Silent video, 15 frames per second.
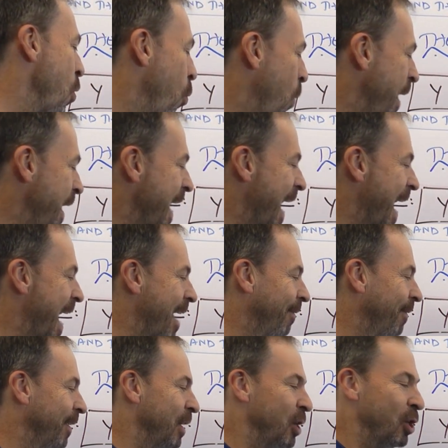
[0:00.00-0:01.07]
We
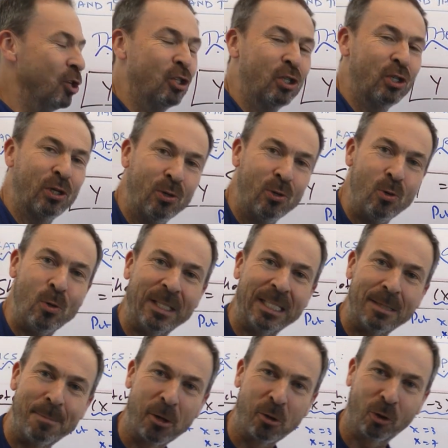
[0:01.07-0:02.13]
have two
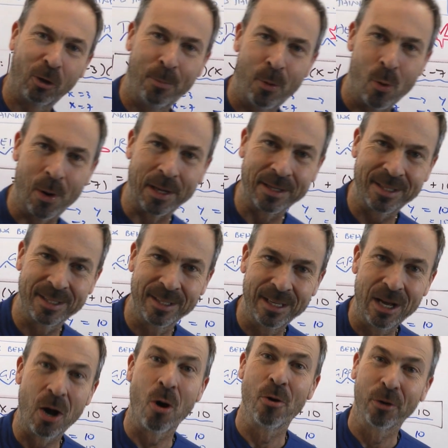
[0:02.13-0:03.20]
symmetrical points
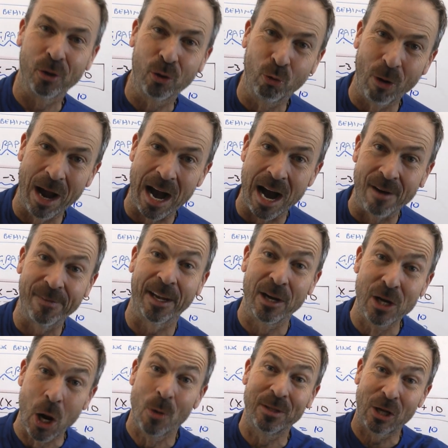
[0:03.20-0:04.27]
on a graph that I
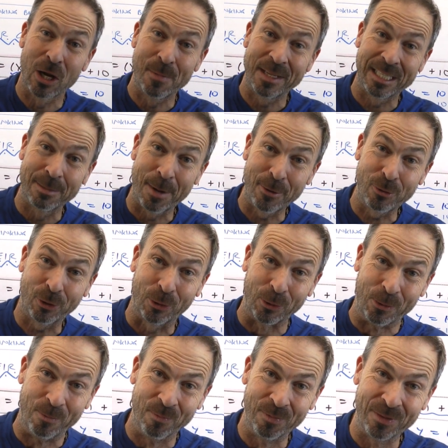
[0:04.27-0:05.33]
know is going to be symmetrical.